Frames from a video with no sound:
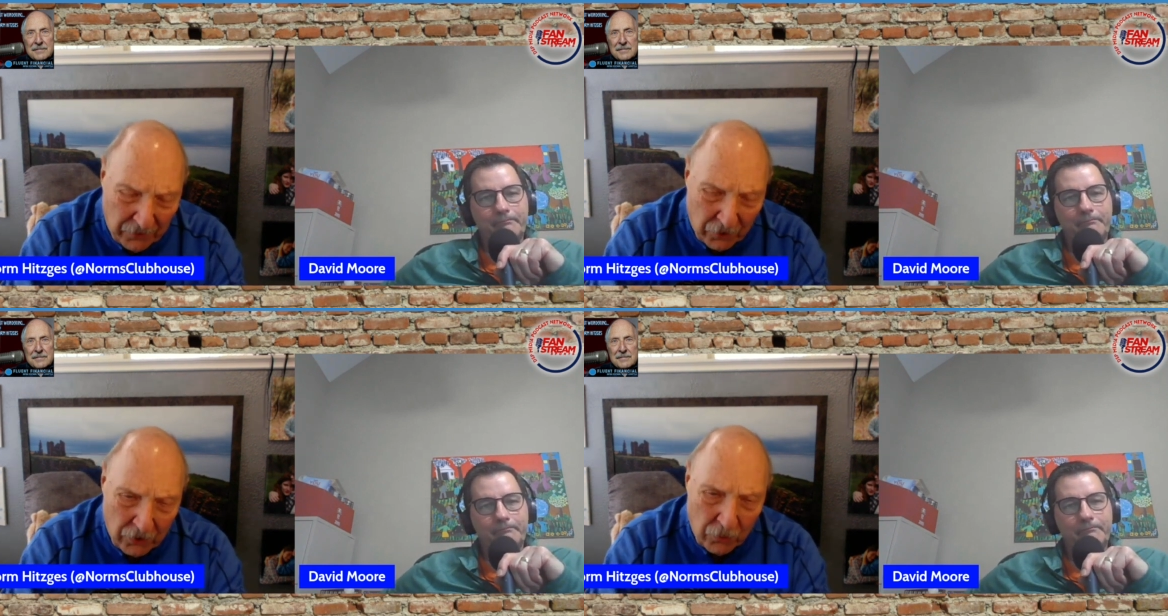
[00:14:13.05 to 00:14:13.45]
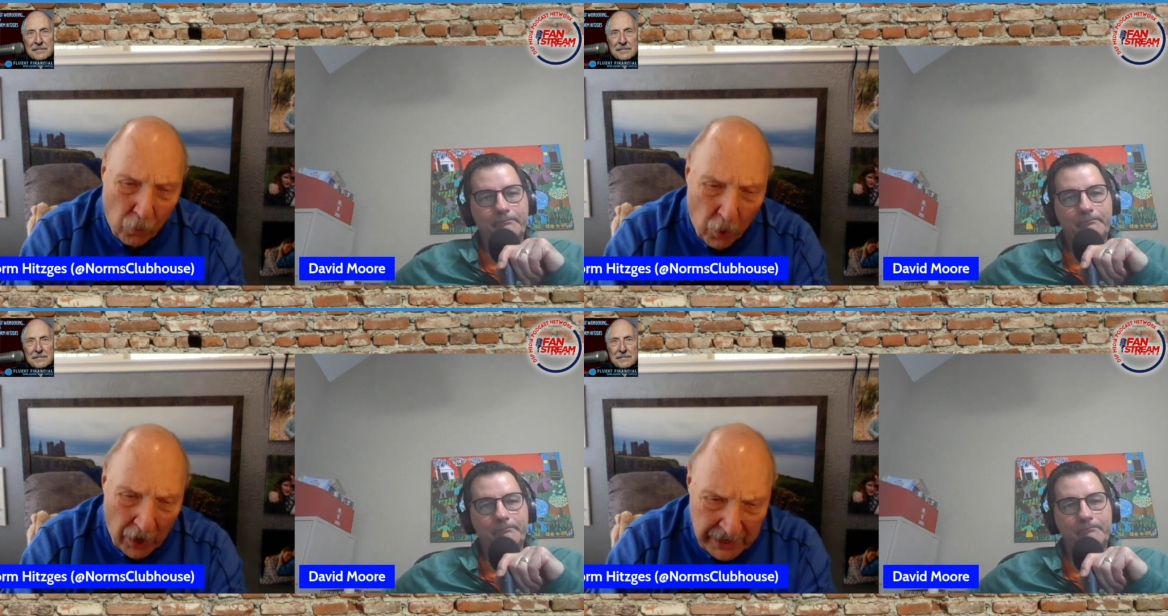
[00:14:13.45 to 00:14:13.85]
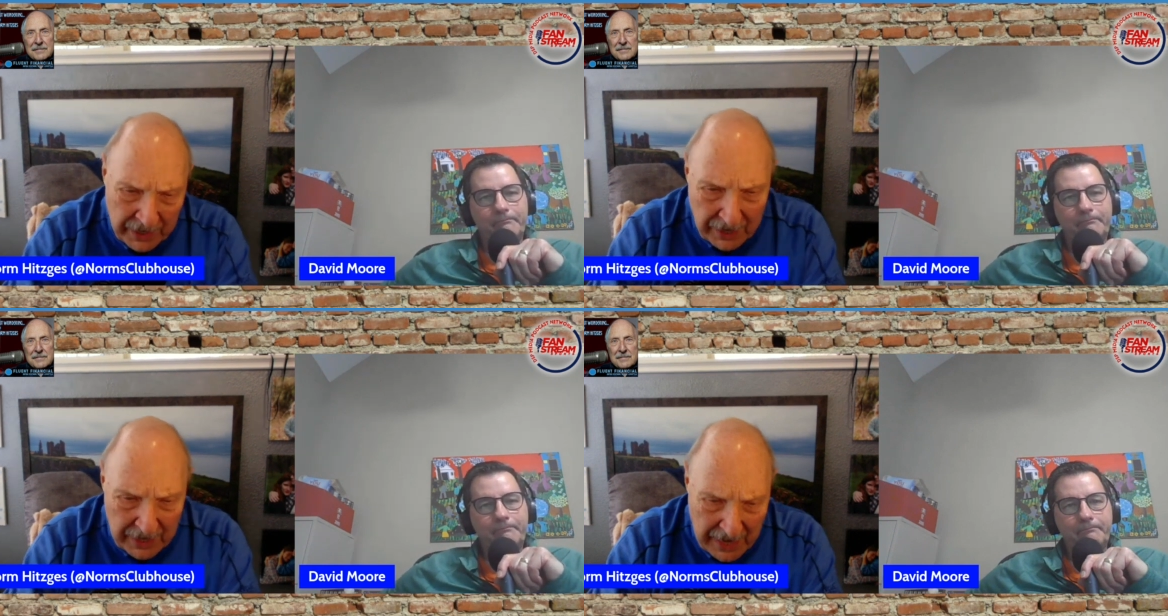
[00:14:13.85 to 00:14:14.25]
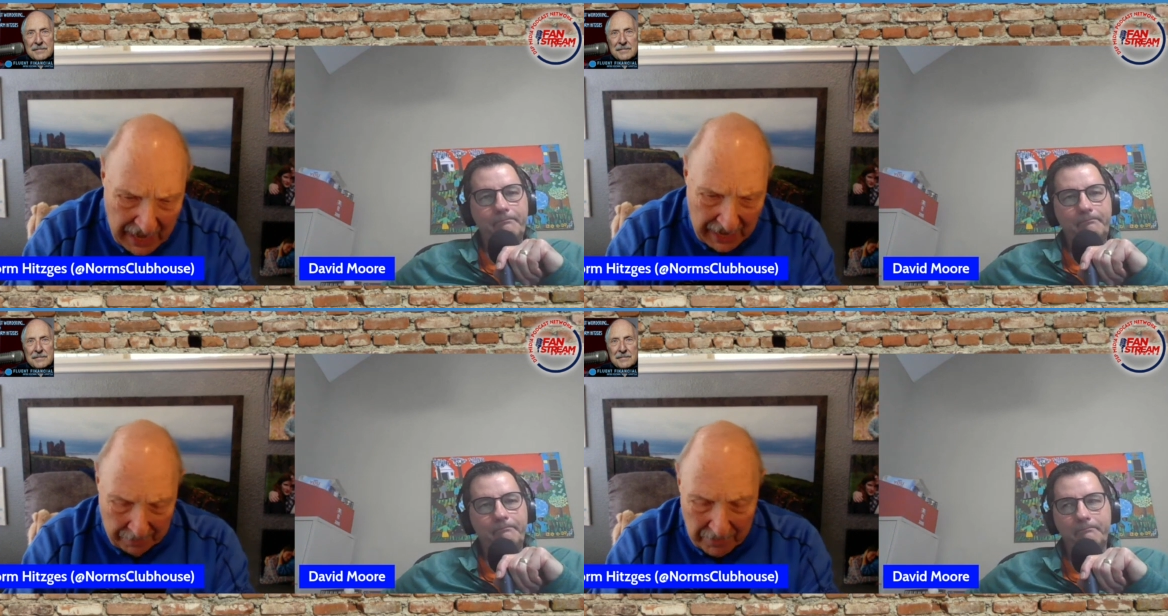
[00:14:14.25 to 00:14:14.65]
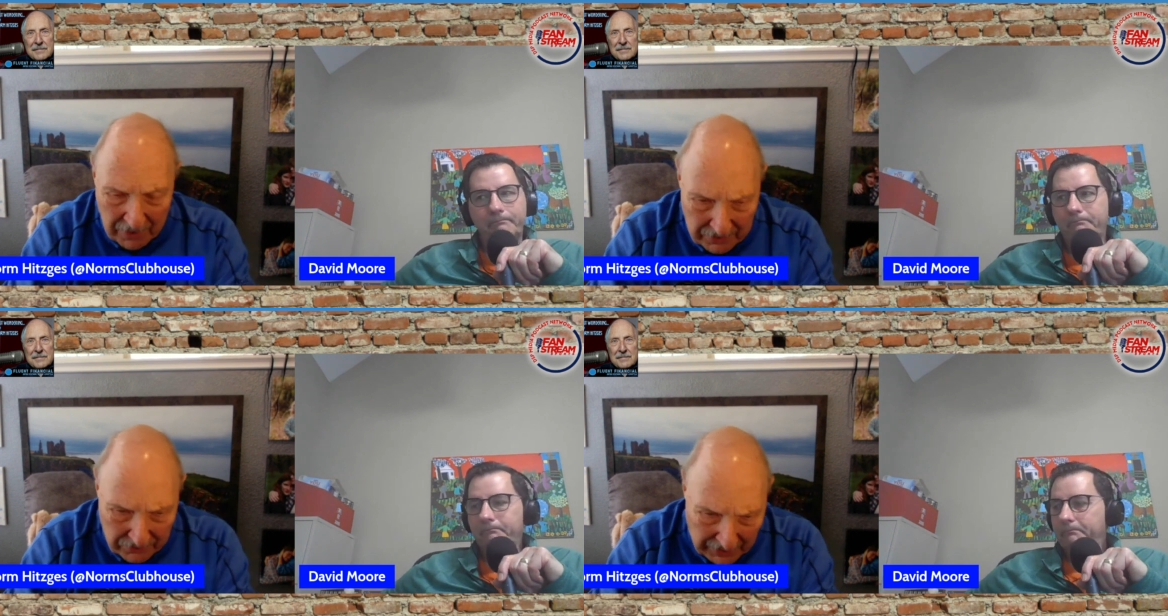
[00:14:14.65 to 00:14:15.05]
Speaker 1: heard one name.
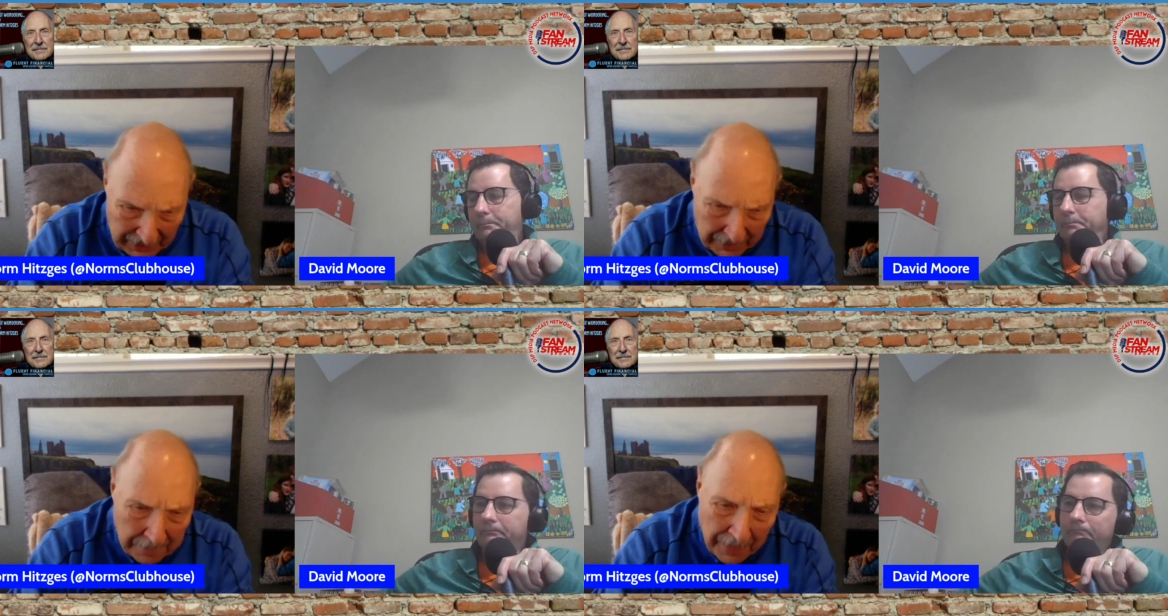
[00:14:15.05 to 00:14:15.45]
Okay.